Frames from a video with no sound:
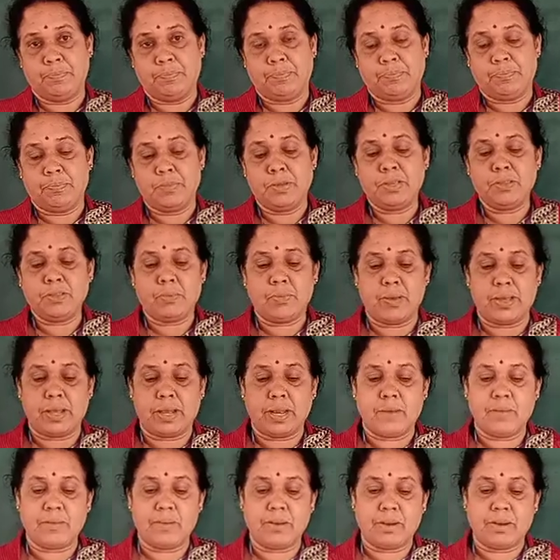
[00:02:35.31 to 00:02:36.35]
Means
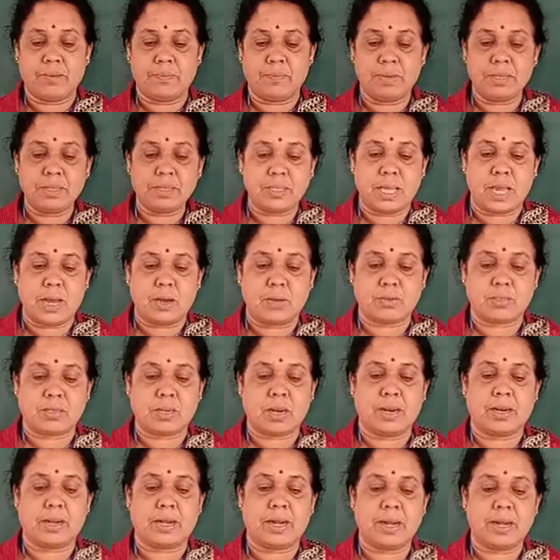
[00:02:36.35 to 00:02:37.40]
wherever means they have
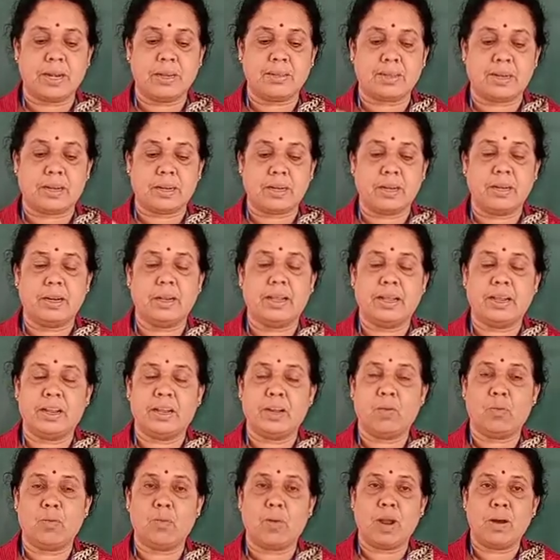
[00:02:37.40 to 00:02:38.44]
started
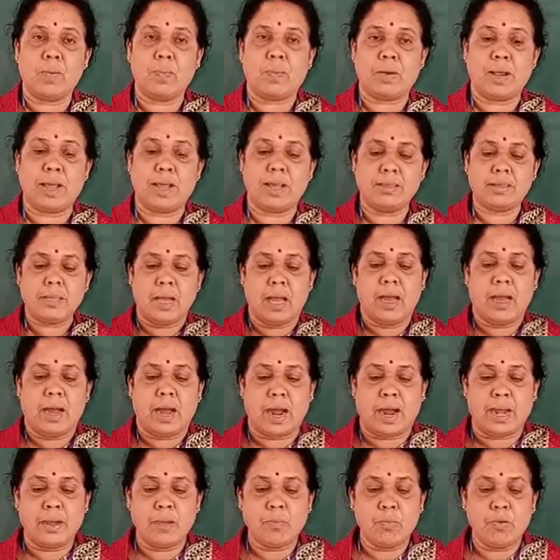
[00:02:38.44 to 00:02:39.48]
settling in one
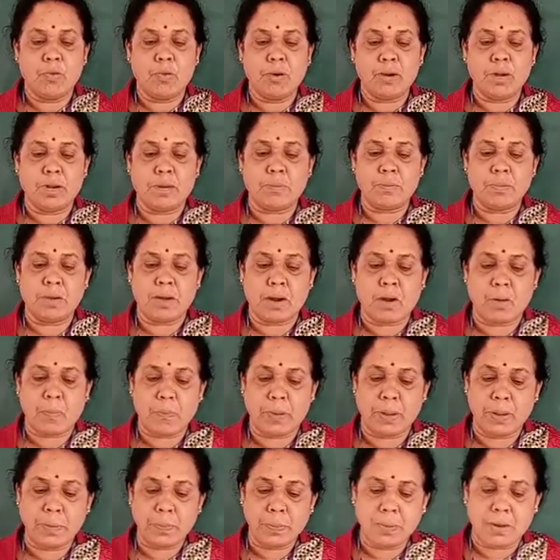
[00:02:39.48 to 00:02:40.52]
place, and more number
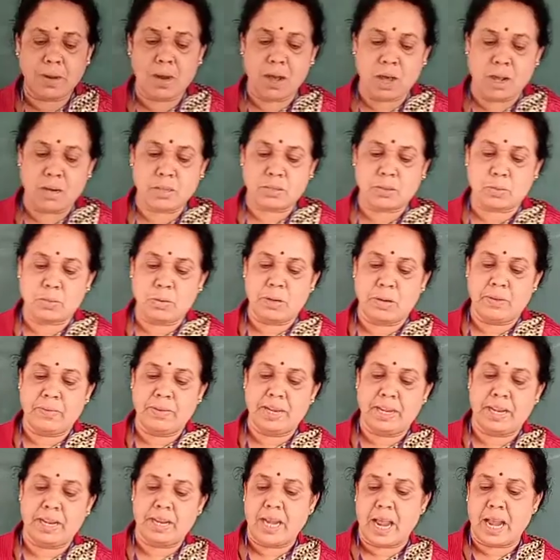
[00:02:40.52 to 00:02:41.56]
of people also
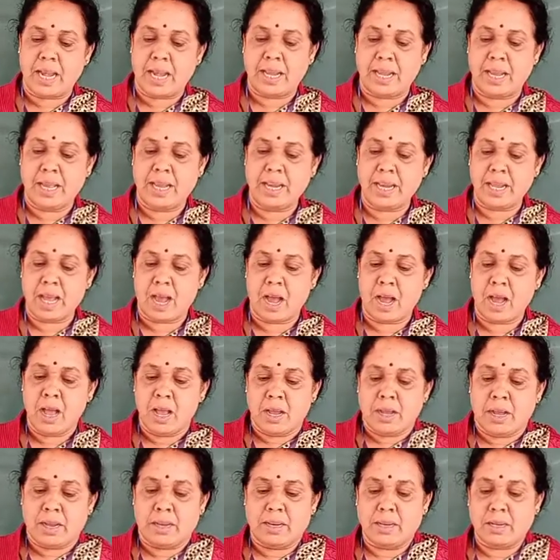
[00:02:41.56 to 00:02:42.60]
living in an
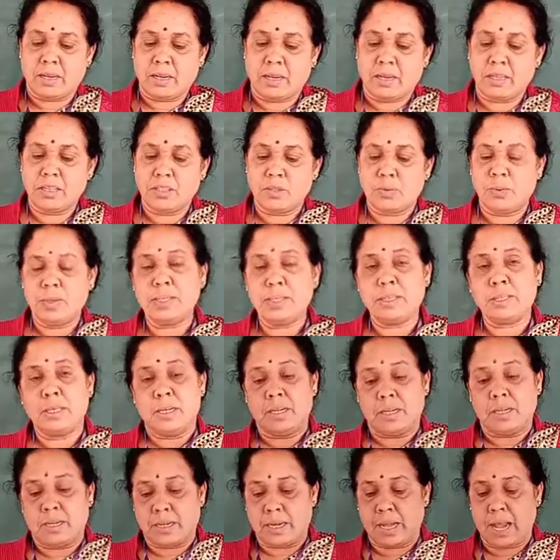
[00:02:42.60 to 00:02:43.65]
area increased
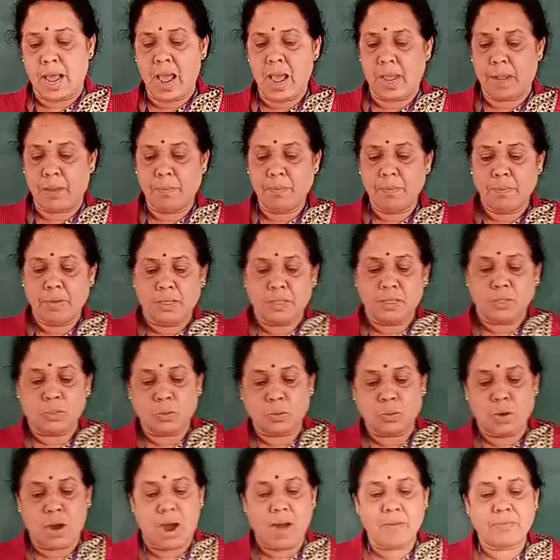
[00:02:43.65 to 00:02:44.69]
with time.
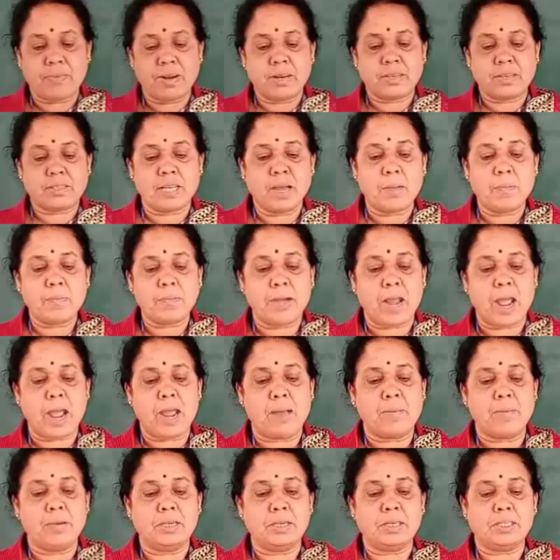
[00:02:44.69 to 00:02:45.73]
So after some
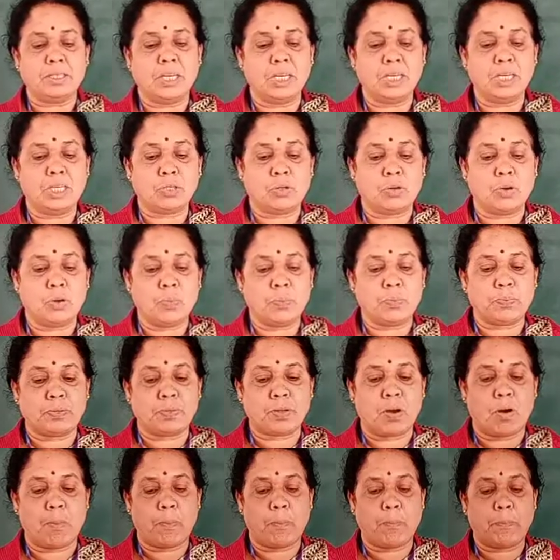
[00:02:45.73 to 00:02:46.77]
time, these
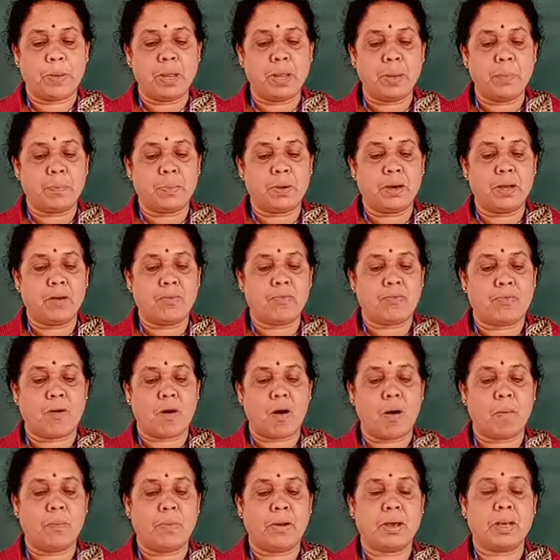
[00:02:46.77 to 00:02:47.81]
groups of people
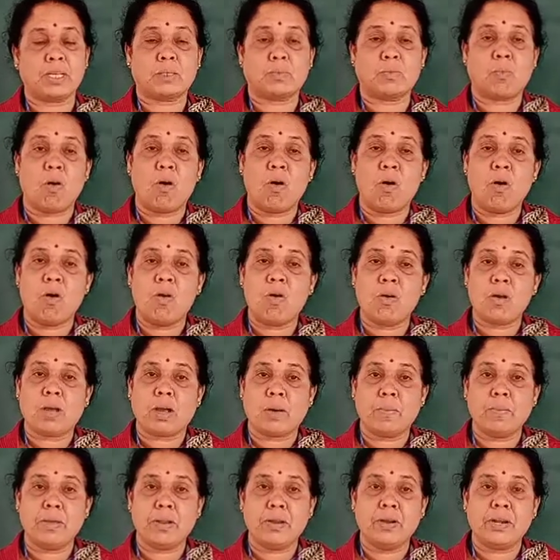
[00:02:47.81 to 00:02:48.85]
formed a small
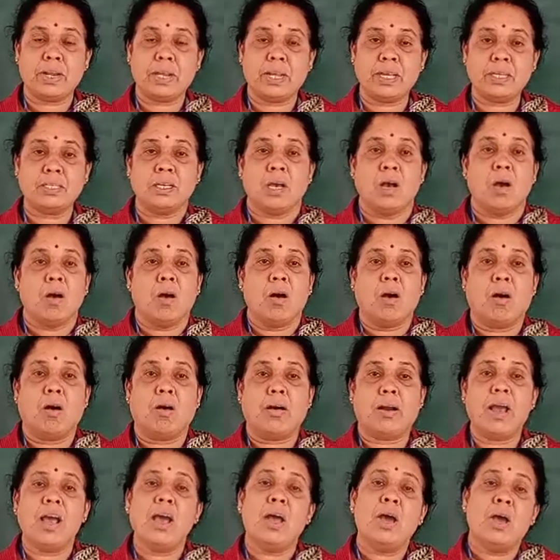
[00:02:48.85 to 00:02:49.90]
communities
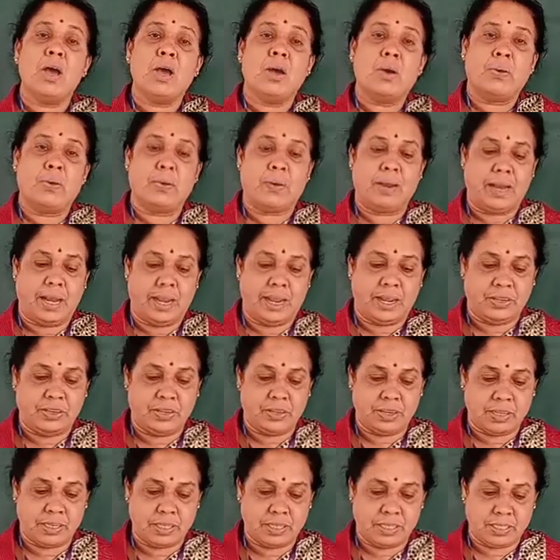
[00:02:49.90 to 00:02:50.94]
or a
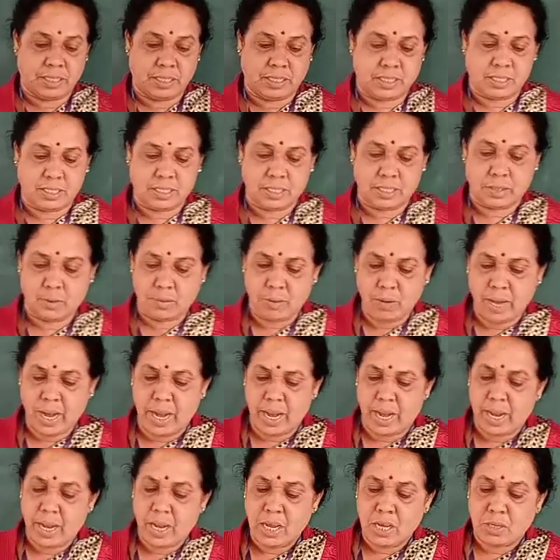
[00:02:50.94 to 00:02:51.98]
villages.
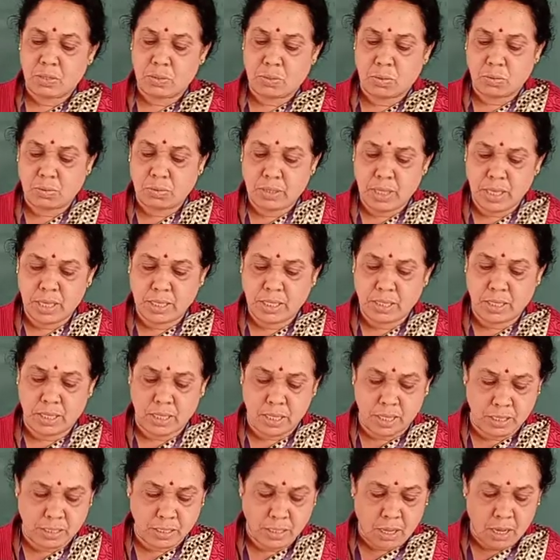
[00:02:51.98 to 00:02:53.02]
Okay, so this
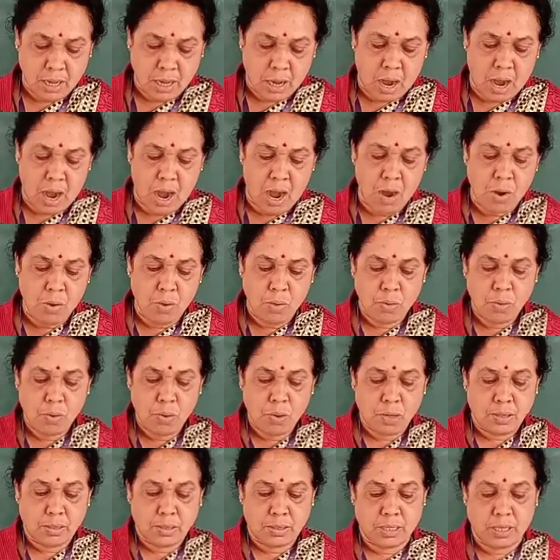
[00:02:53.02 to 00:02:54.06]
is
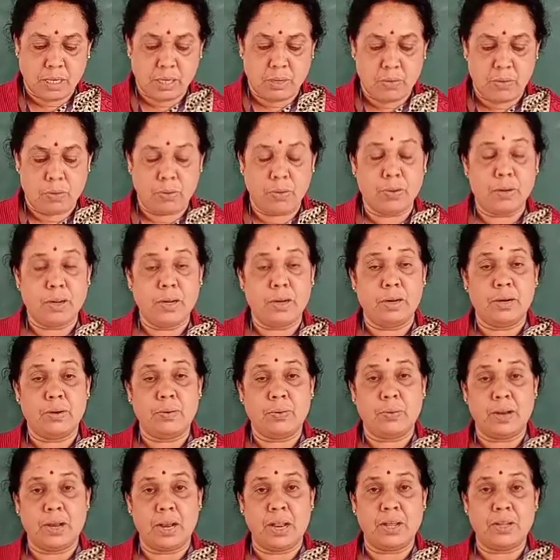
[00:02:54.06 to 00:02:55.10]
how
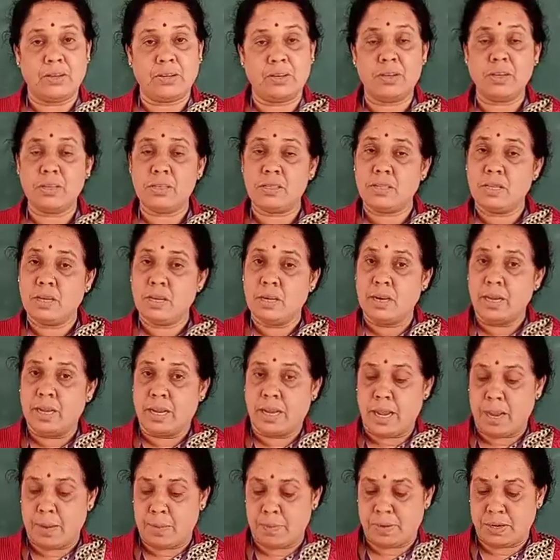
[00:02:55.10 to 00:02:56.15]
the villages
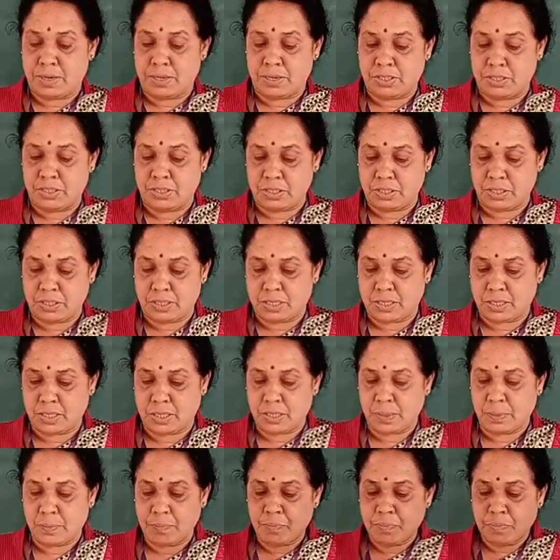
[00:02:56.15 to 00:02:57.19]

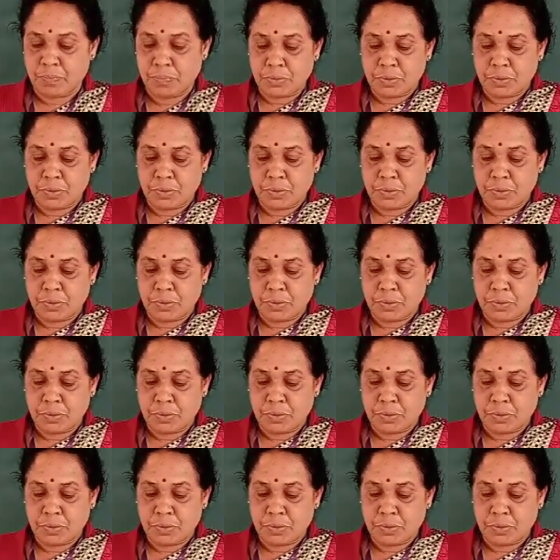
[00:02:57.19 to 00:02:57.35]
emerges.